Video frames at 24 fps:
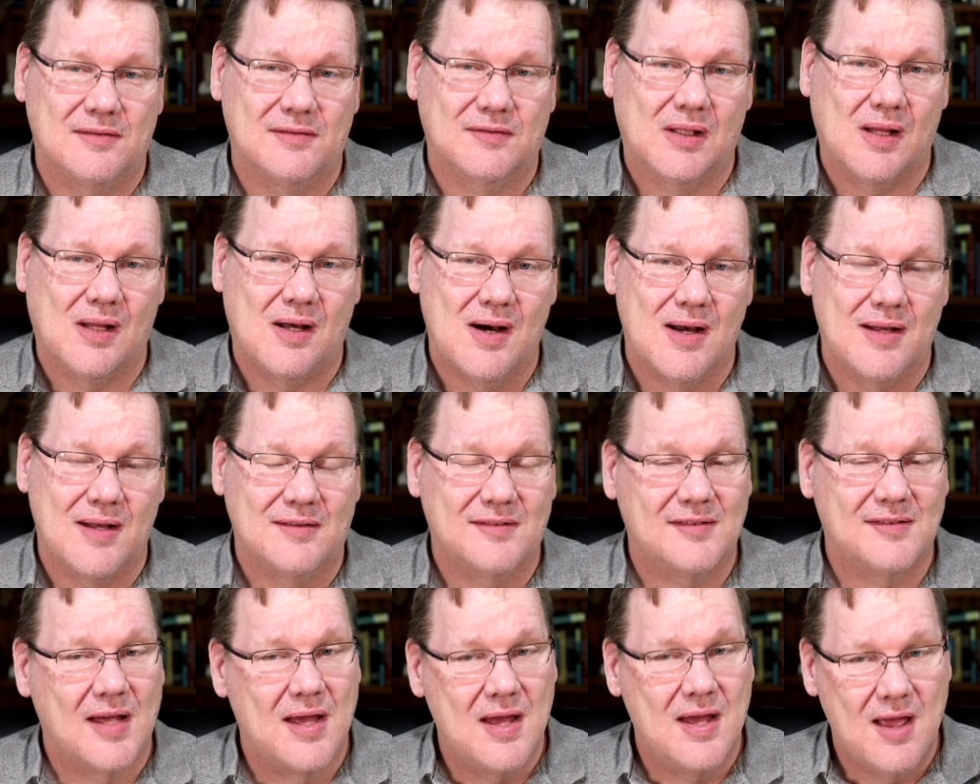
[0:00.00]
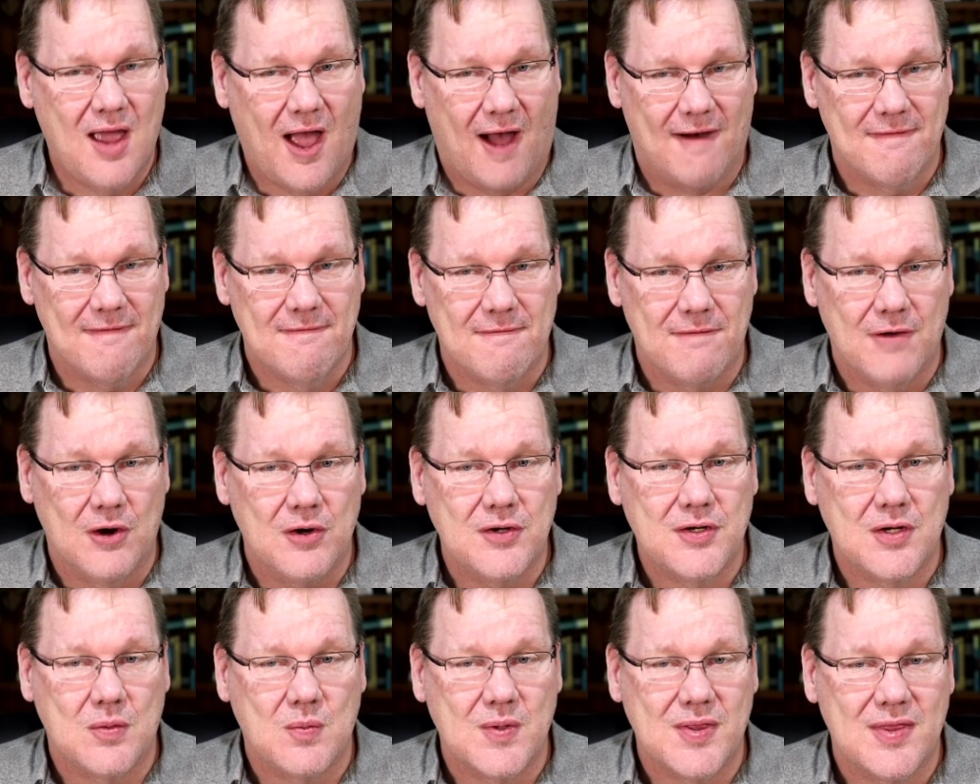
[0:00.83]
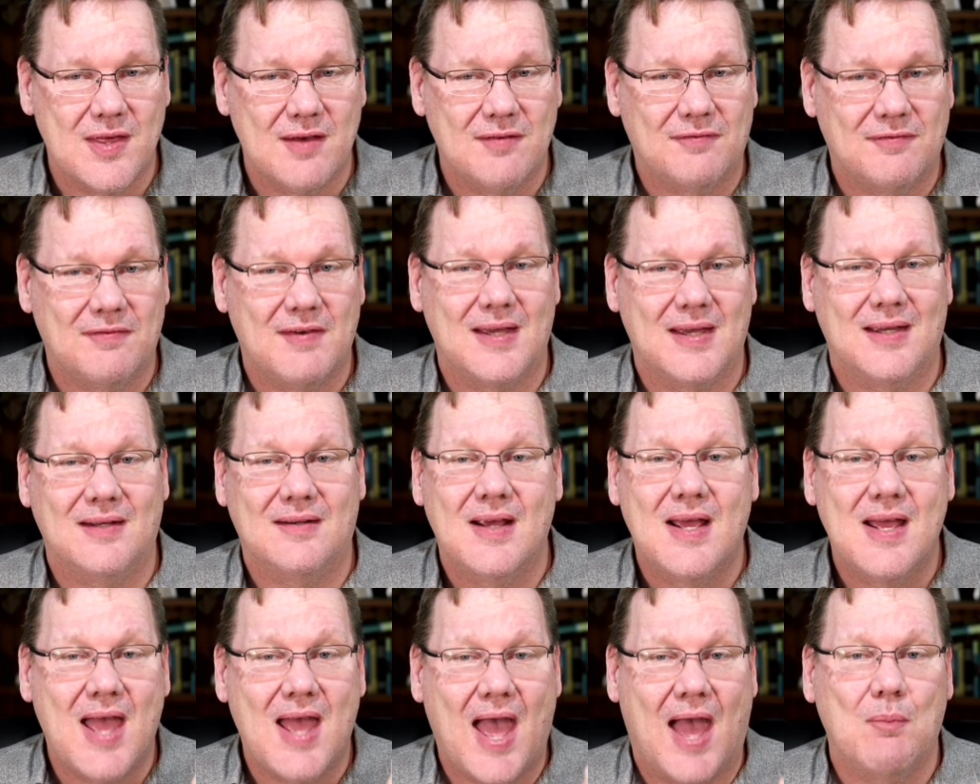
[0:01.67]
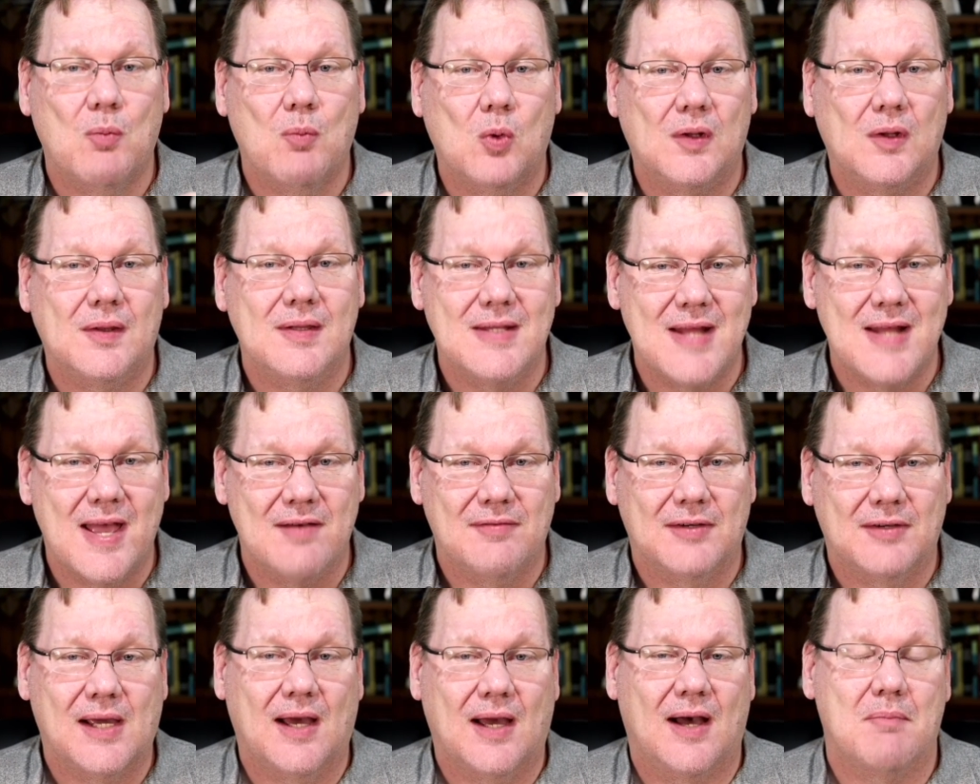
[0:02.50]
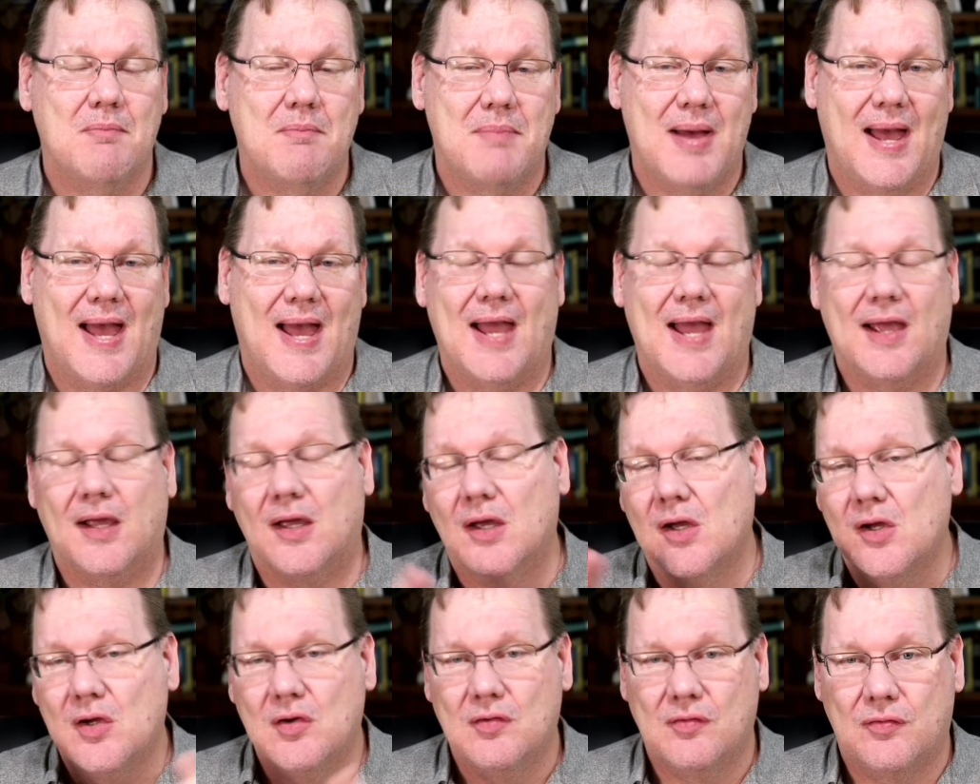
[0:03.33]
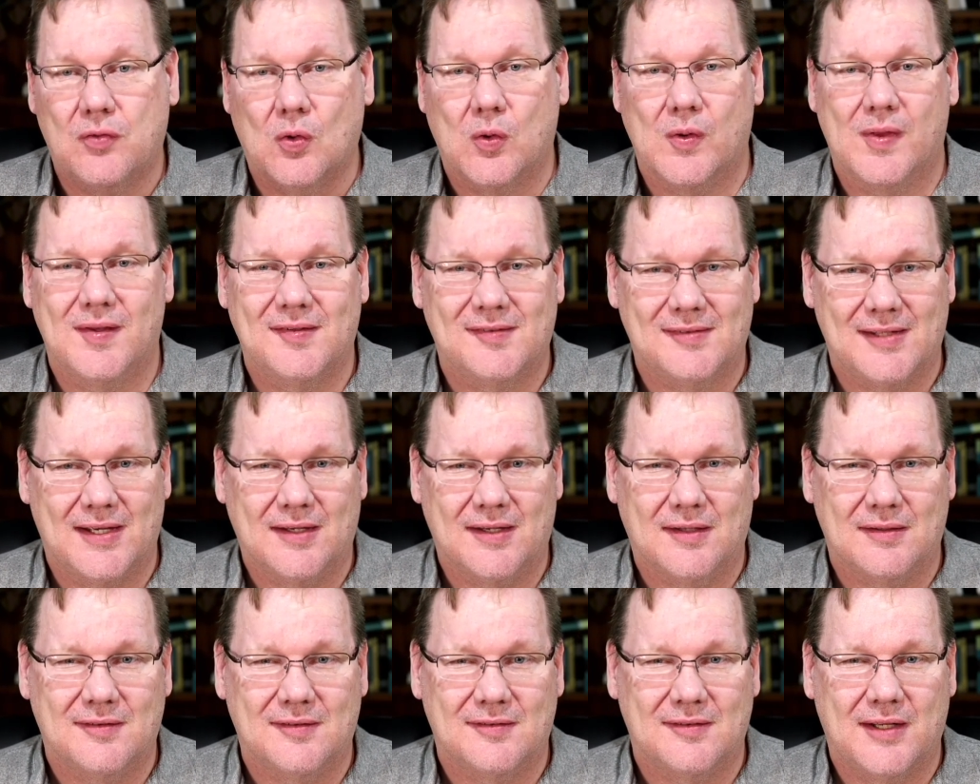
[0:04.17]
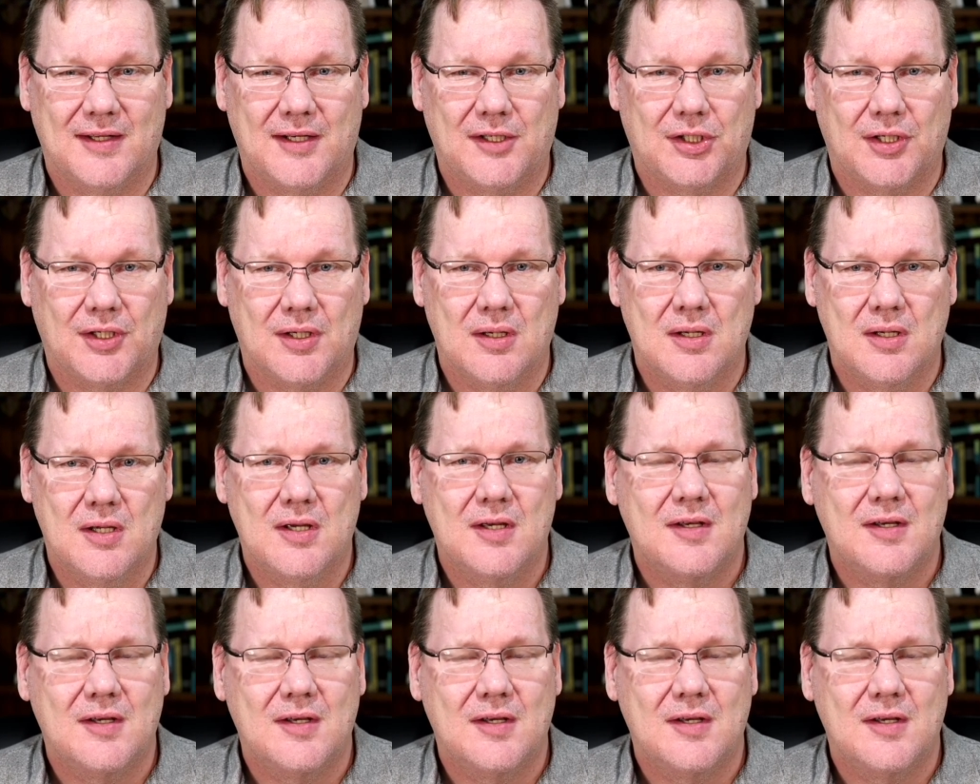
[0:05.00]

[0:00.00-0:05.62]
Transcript: of clients are voting with their feet and will never come back for the second session.